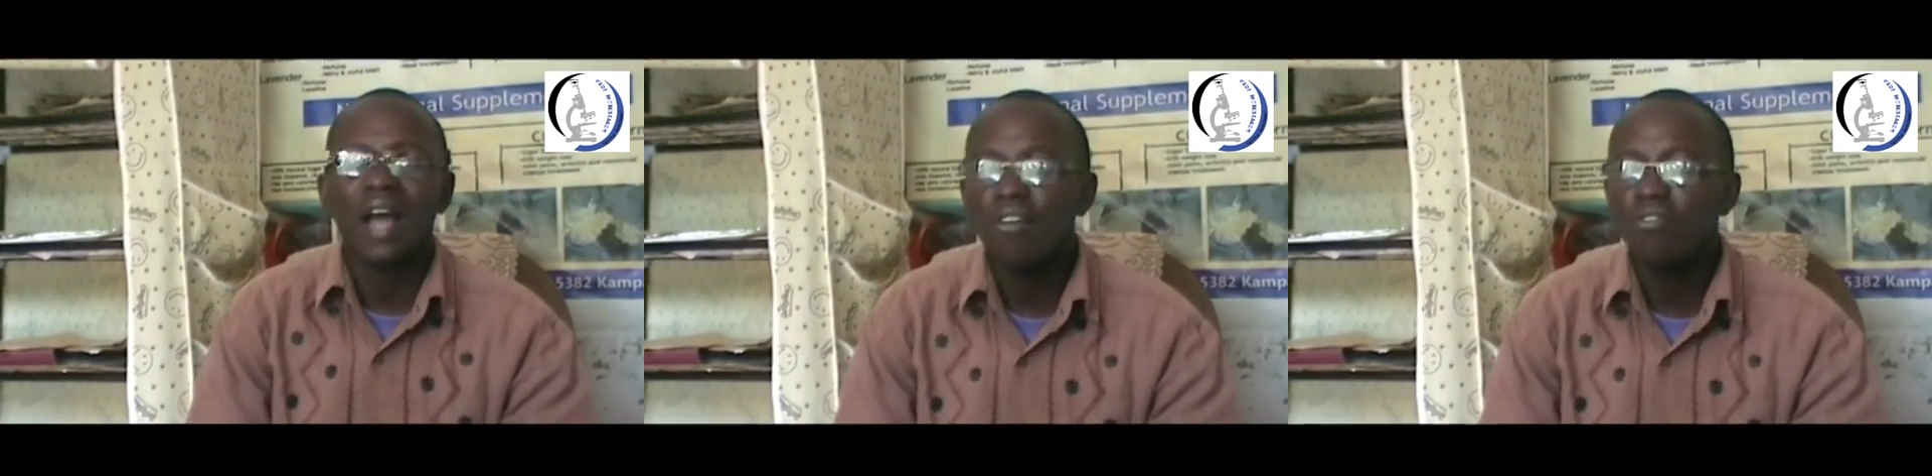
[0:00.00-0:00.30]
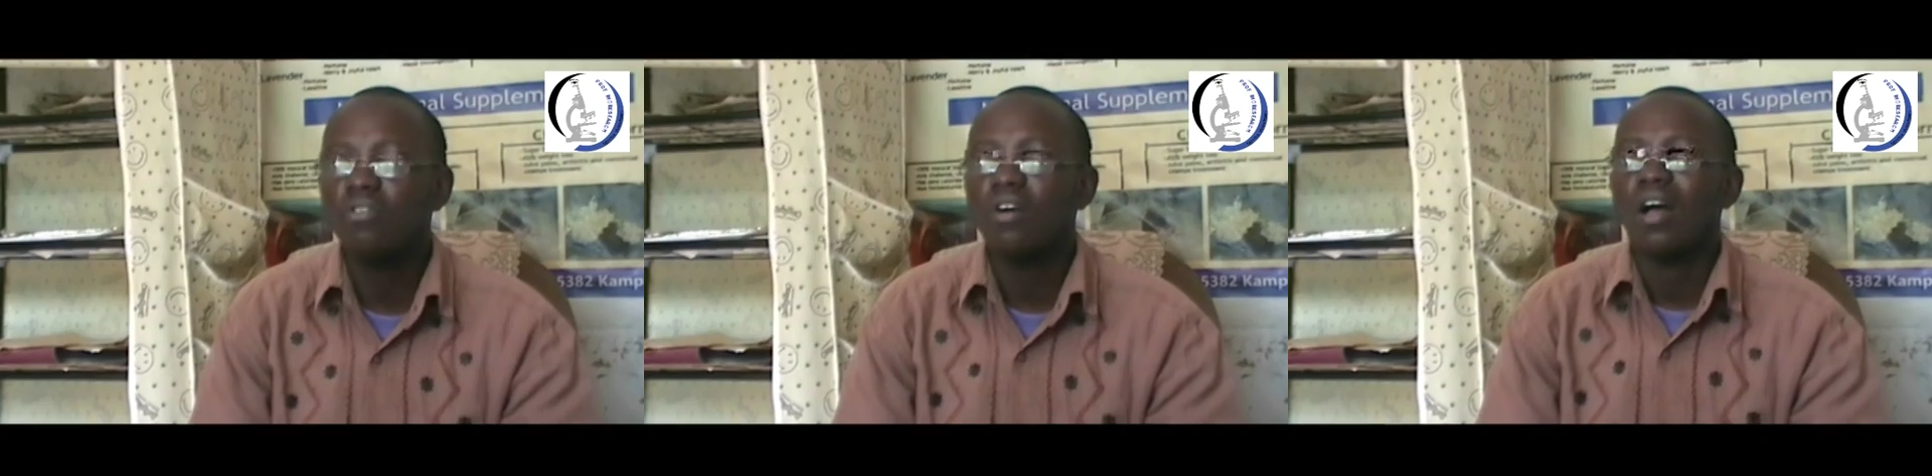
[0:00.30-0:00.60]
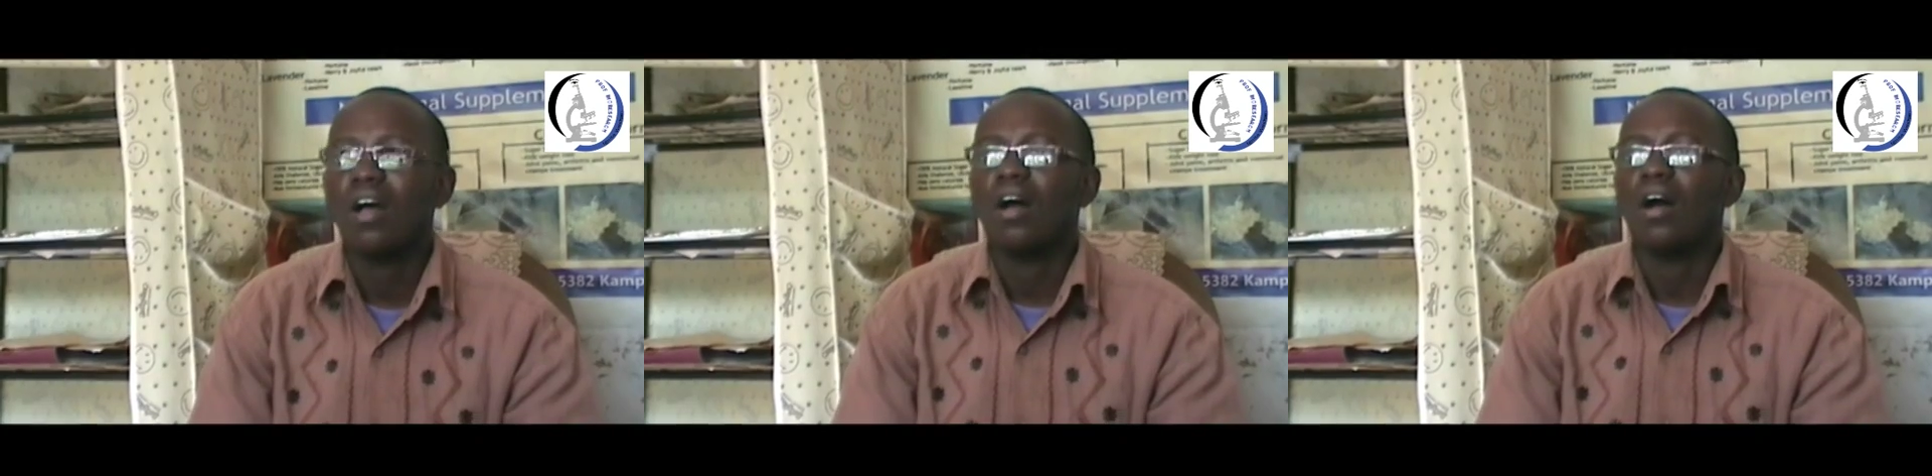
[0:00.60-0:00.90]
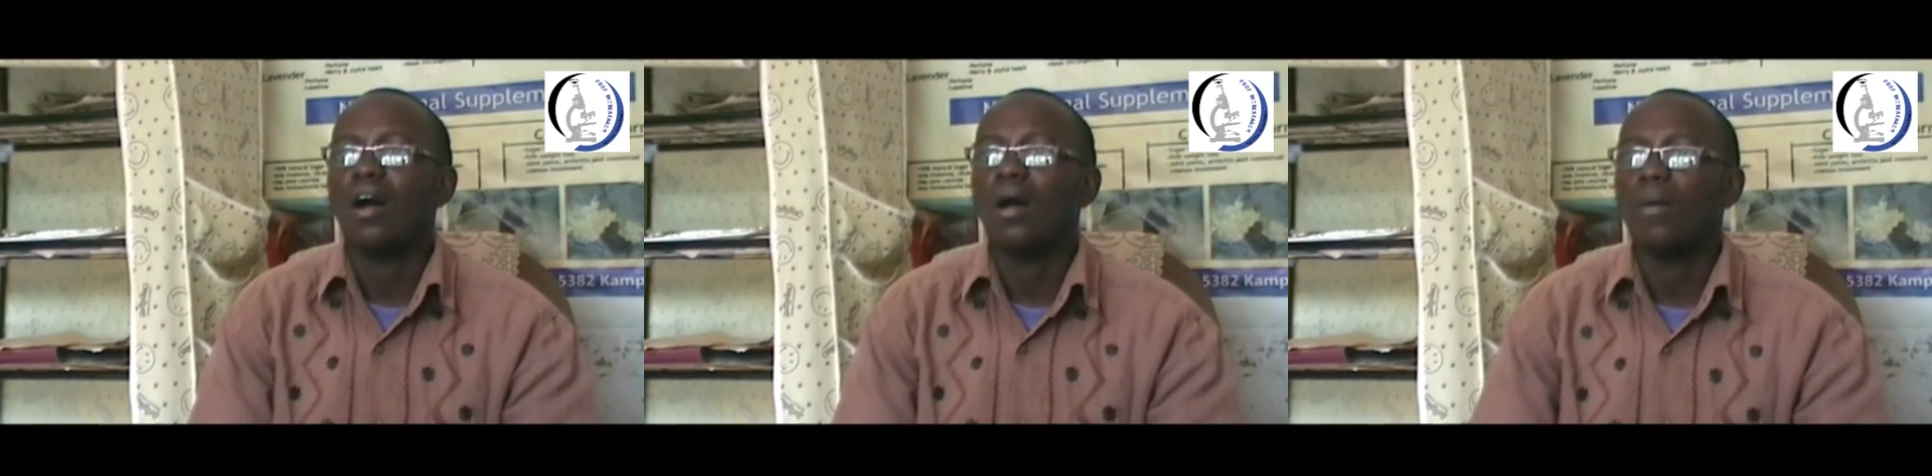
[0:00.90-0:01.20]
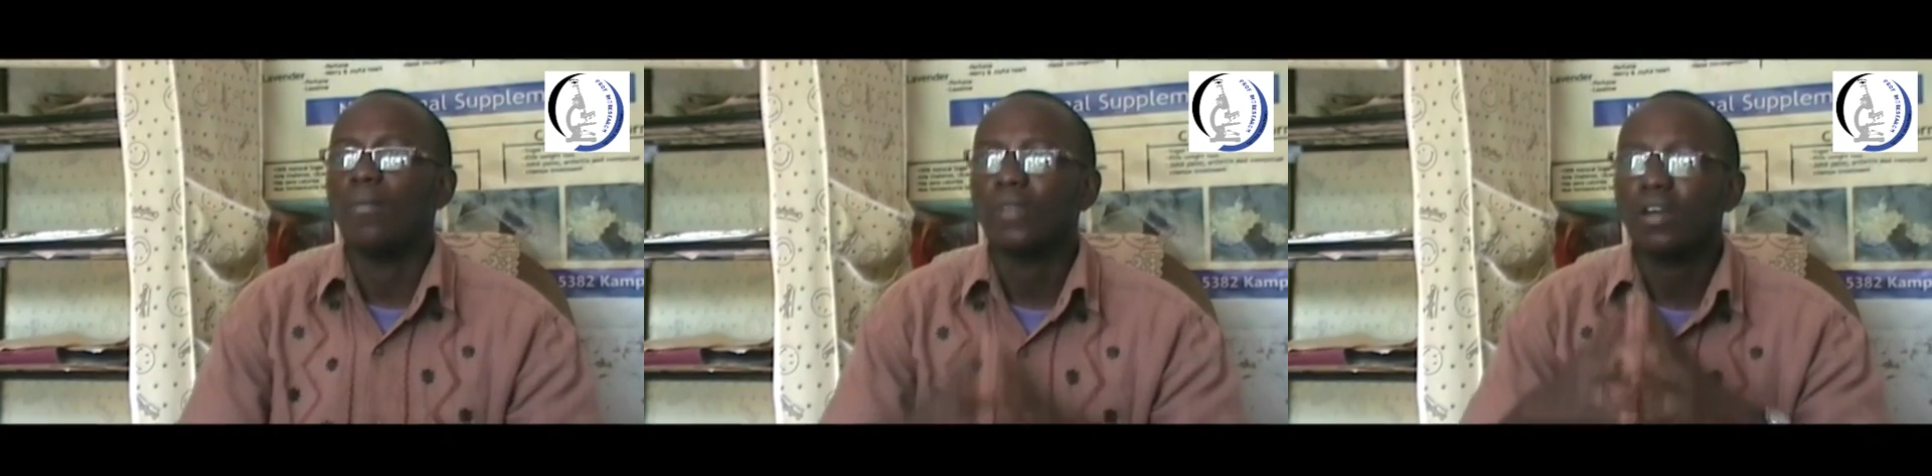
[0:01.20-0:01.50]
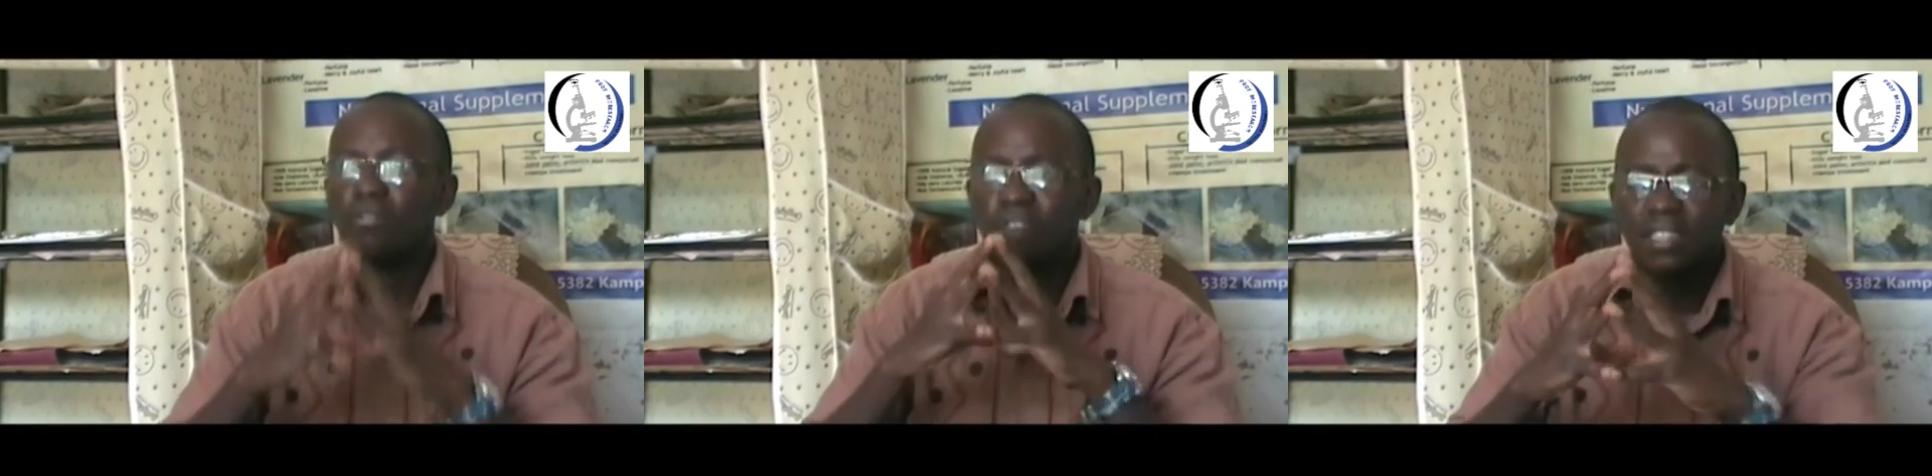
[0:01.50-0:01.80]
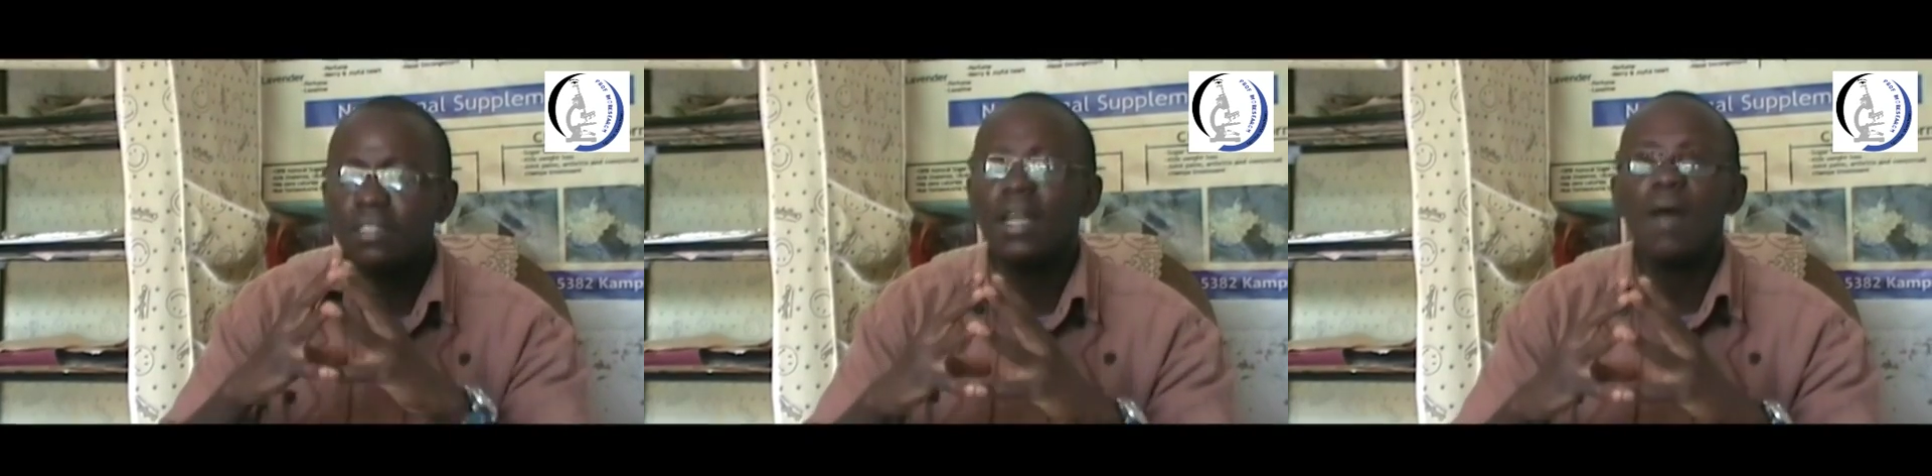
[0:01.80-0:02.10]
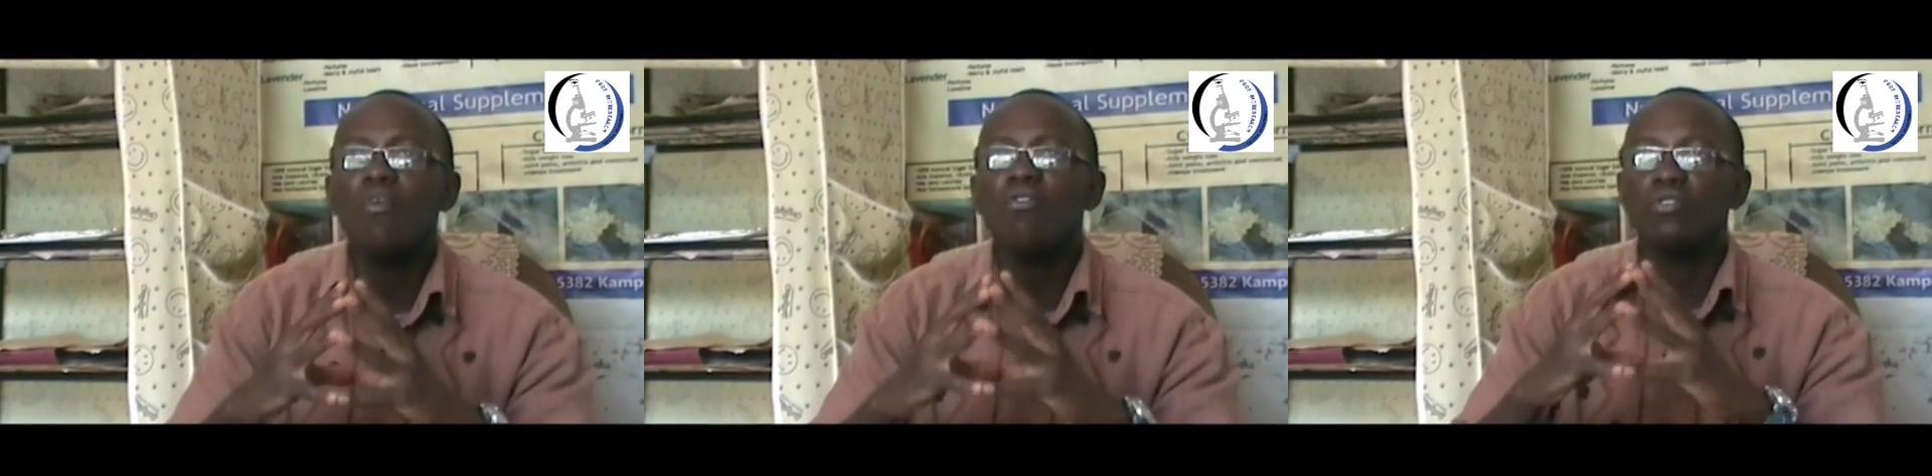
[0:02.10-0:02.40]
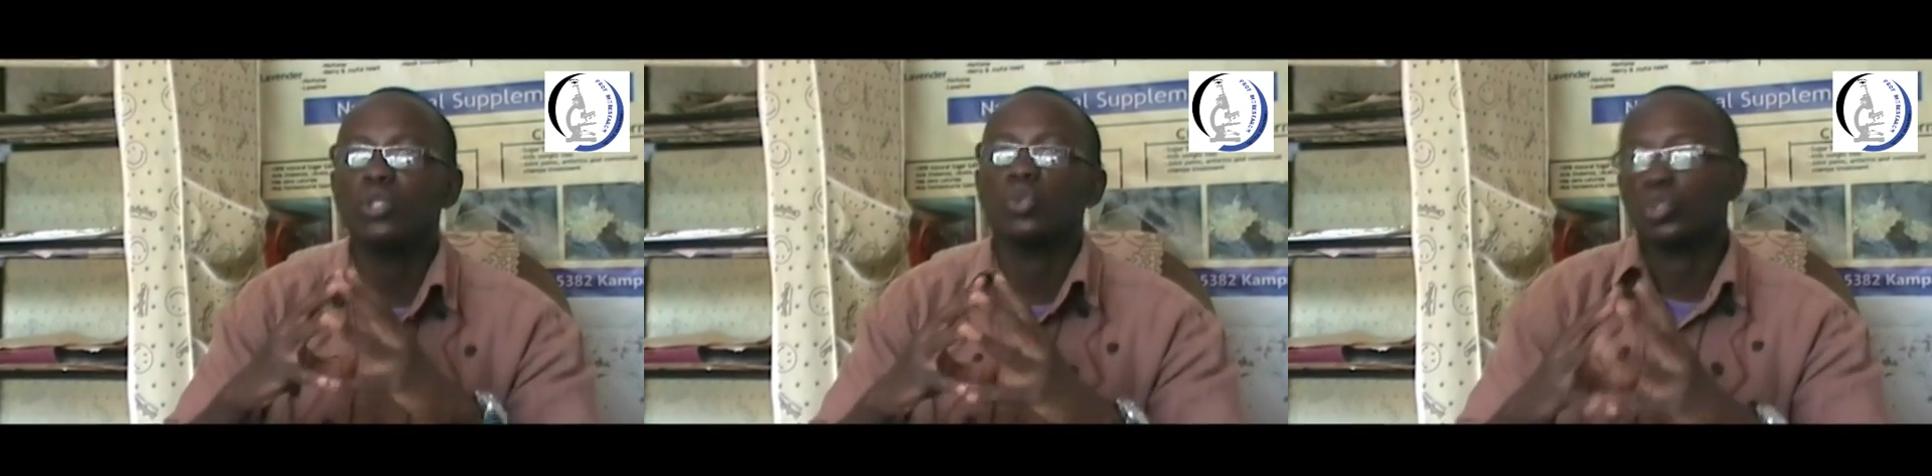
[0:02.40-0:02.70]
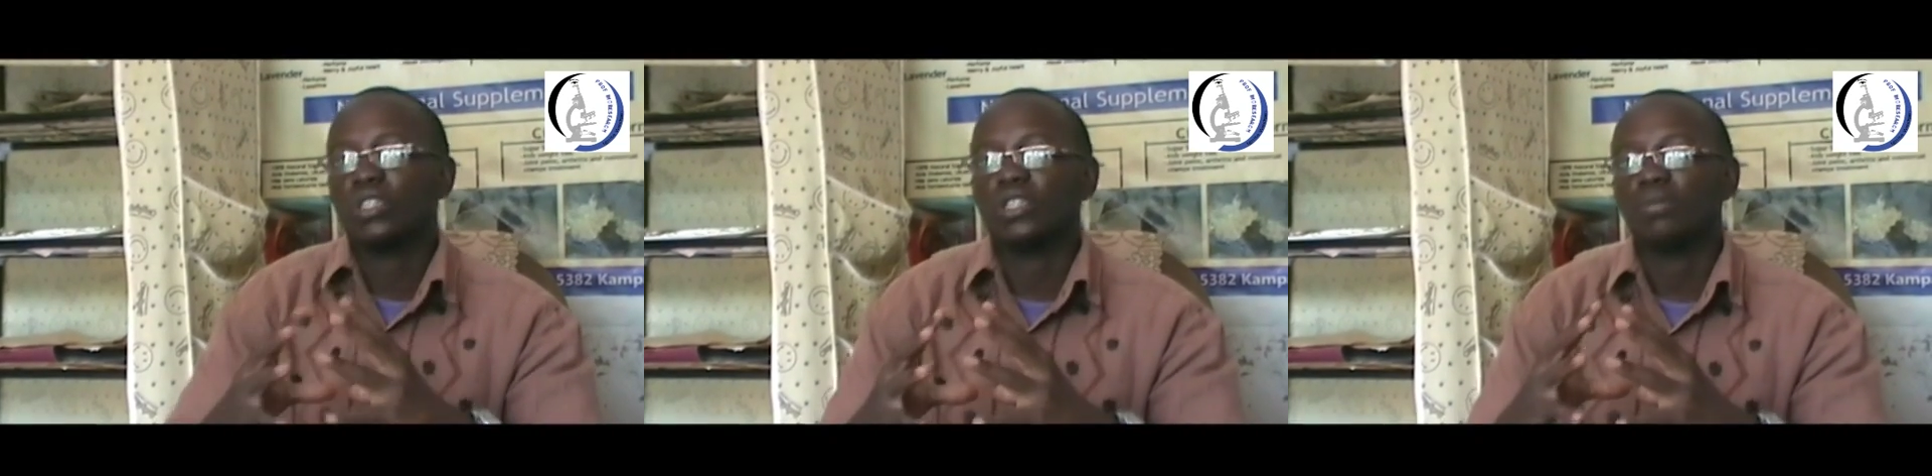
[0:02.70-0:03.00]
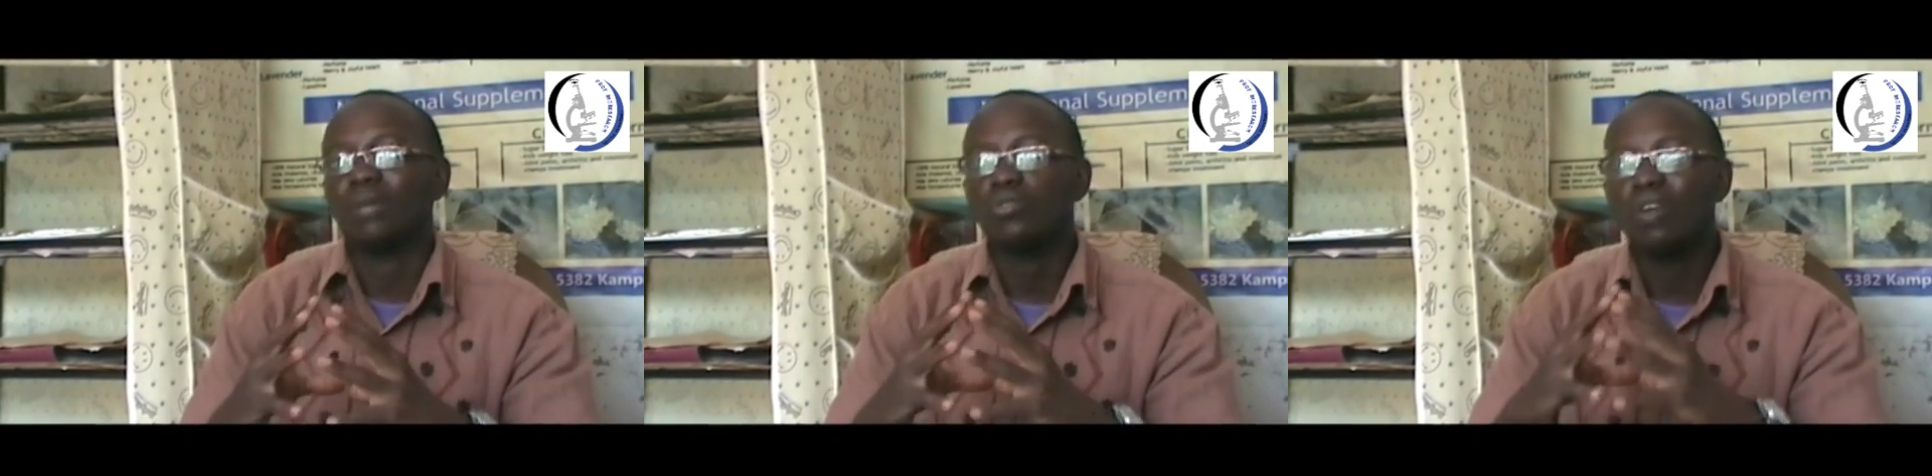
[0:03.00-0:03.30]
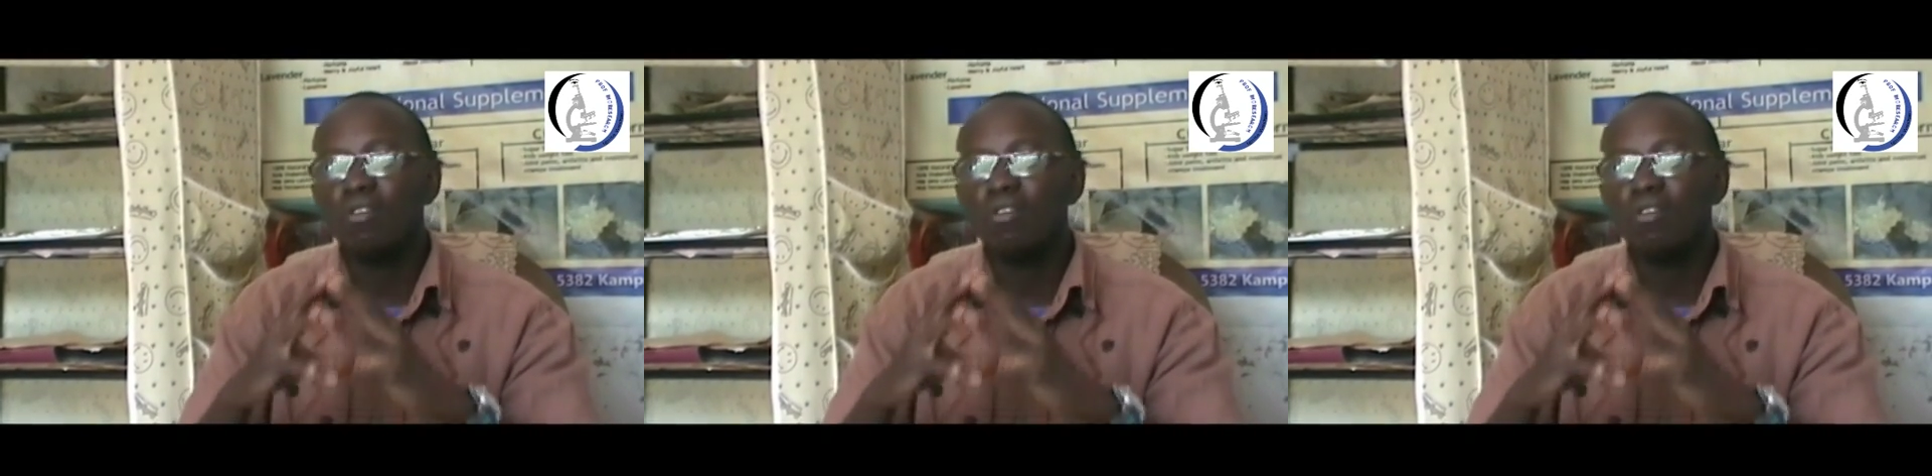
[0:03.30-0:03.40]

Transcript: We have uh, a vast number of resources, but